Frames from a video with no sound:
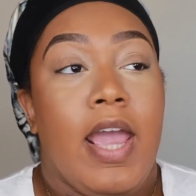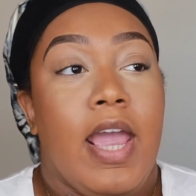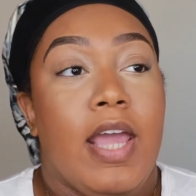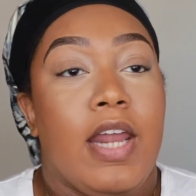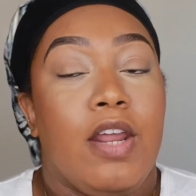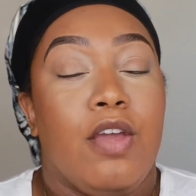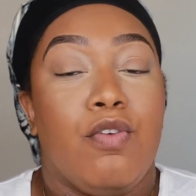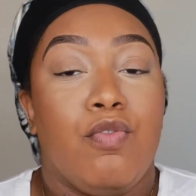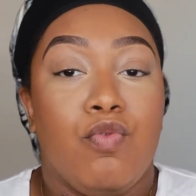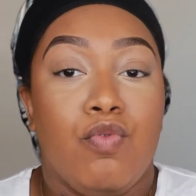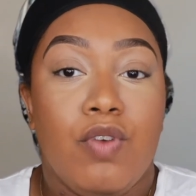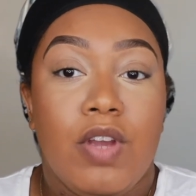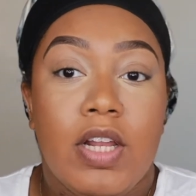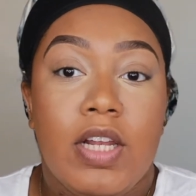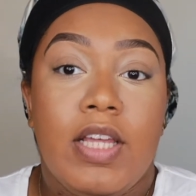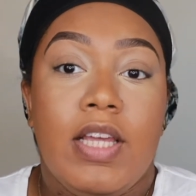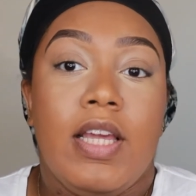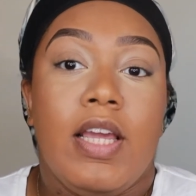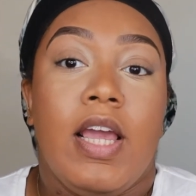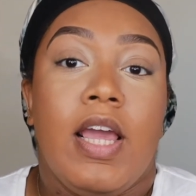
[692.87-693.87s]
And it
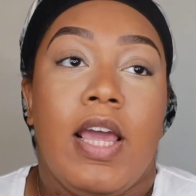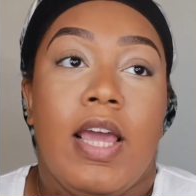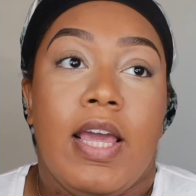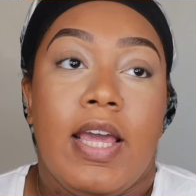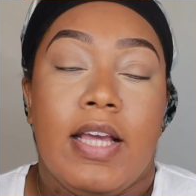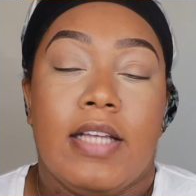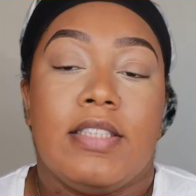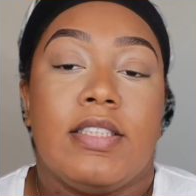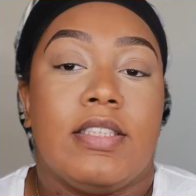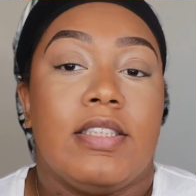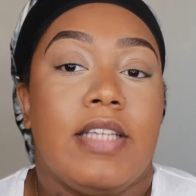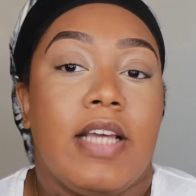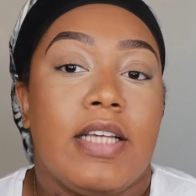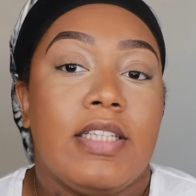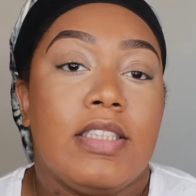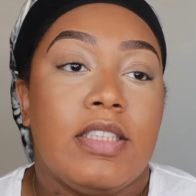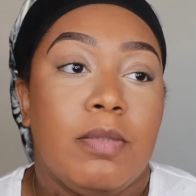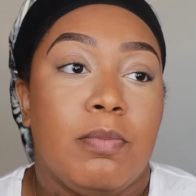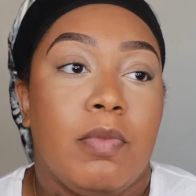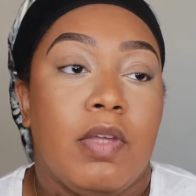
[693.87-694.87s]
really is a
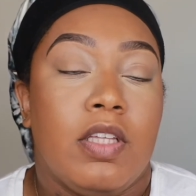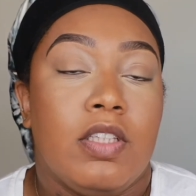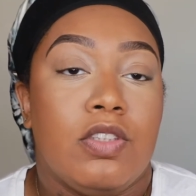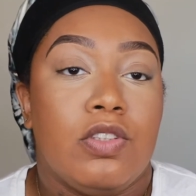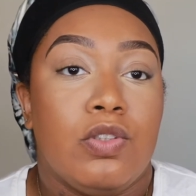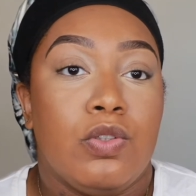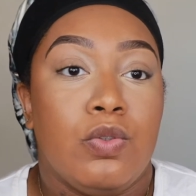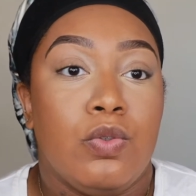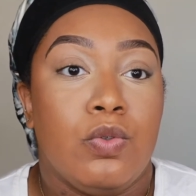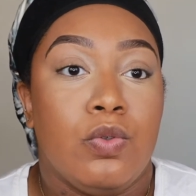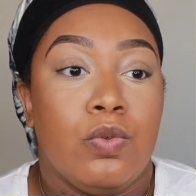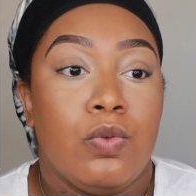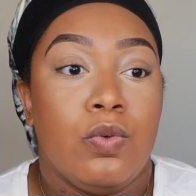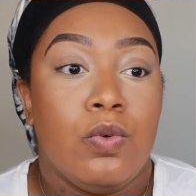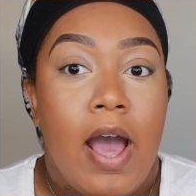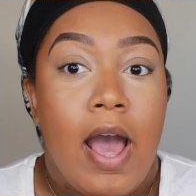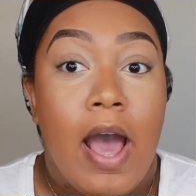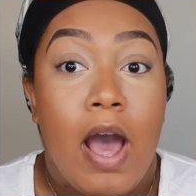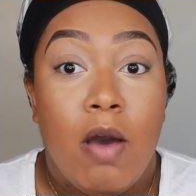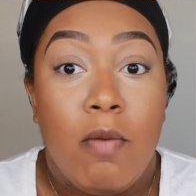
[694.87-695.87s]
testament to
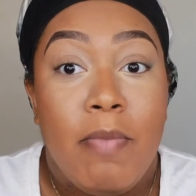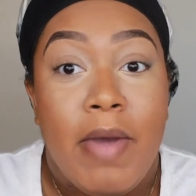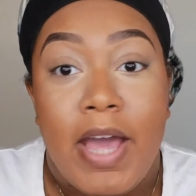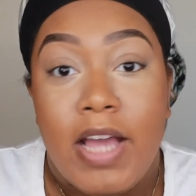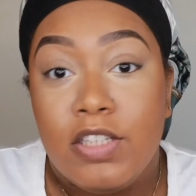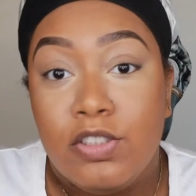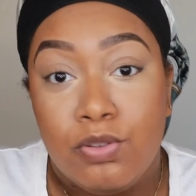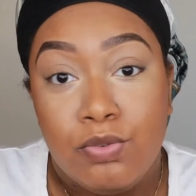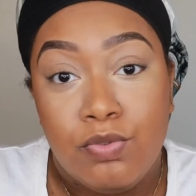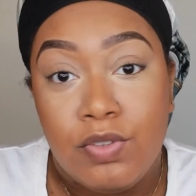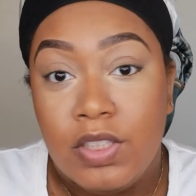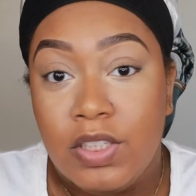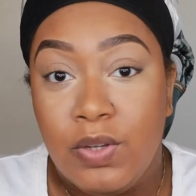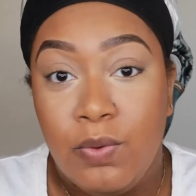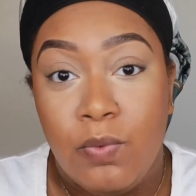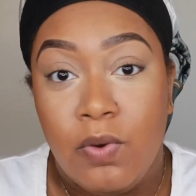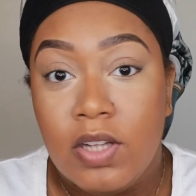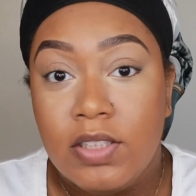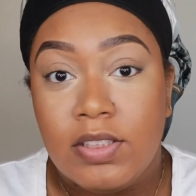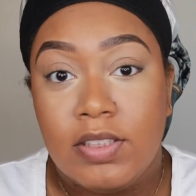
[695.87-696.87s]
how bad you really
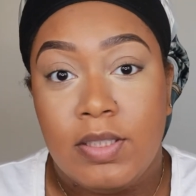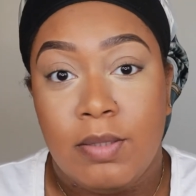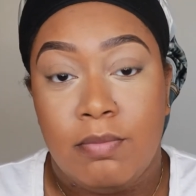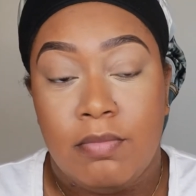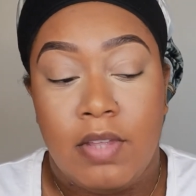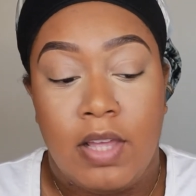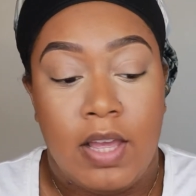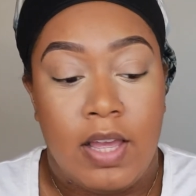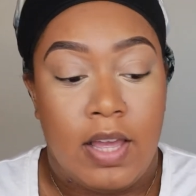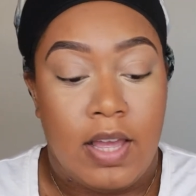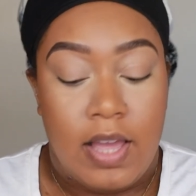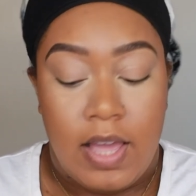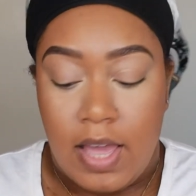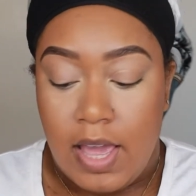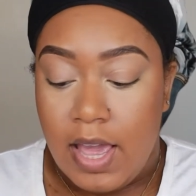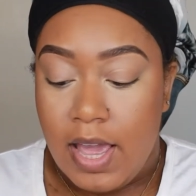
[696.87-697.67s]
want something.